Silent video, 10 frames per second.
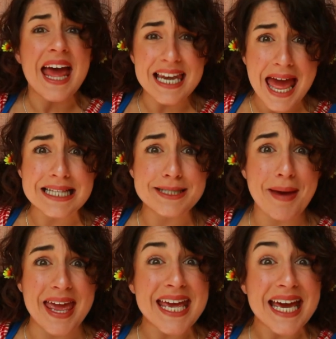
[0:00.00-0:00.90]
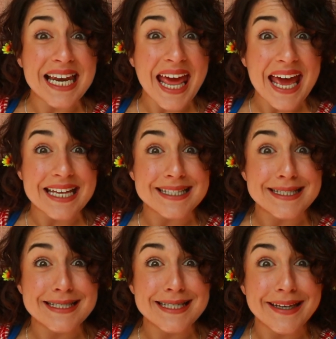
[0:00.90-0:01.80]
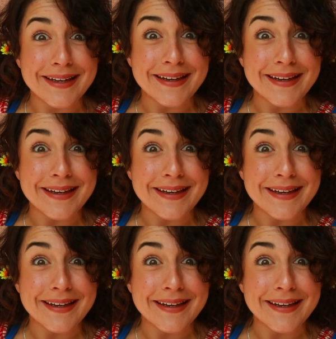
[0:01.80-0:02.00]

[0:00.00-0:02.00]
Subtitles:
let's make a list.